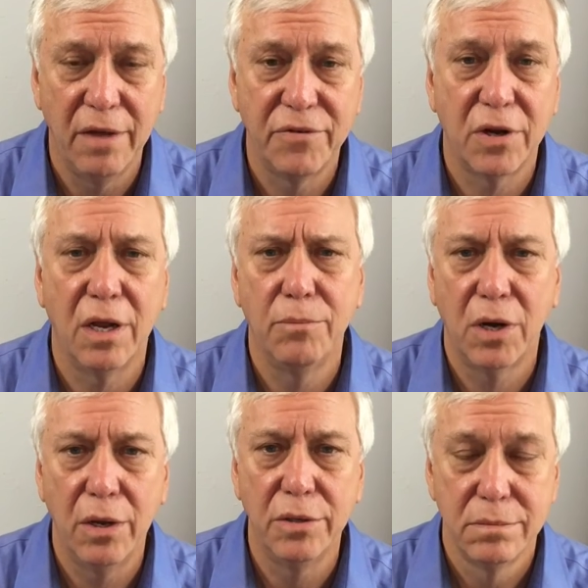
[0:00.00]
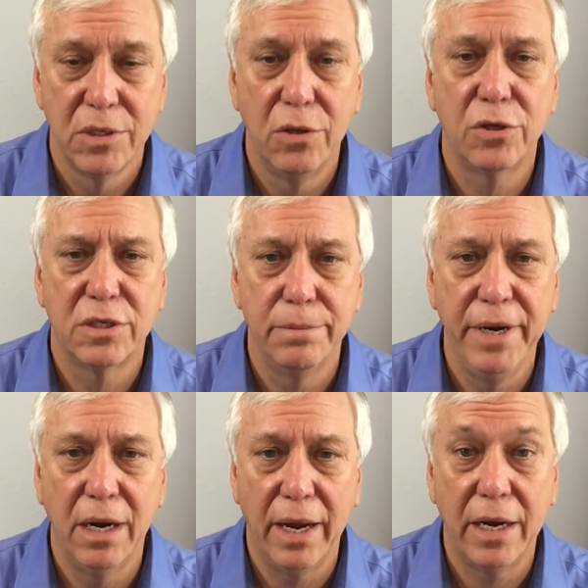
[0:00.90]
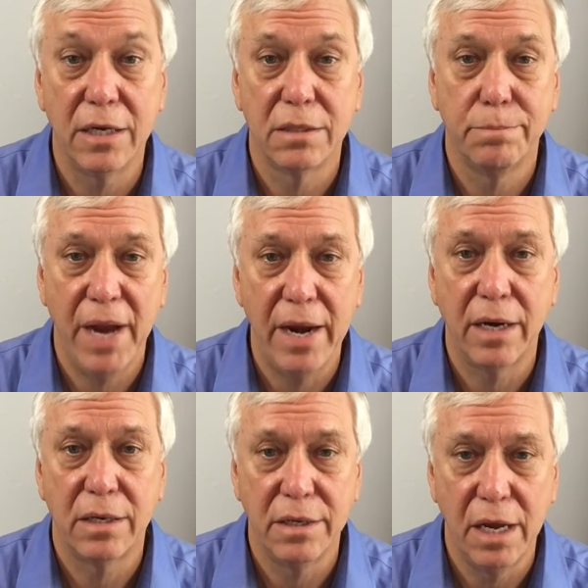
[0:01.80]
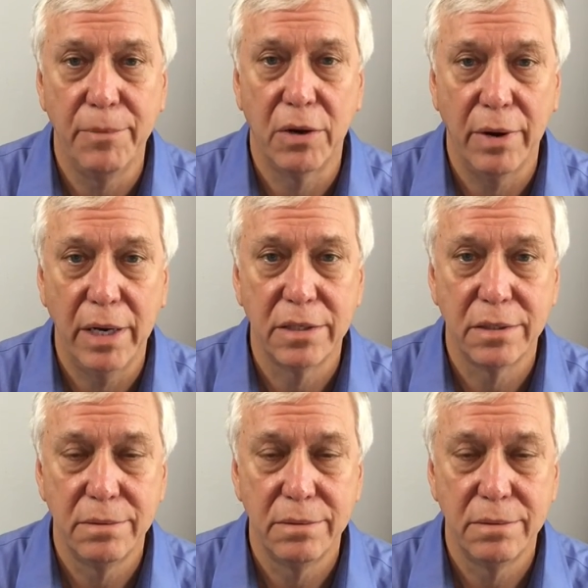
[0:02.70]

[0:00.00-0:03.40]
to come close. It looks to me like it's panicked the Democrats.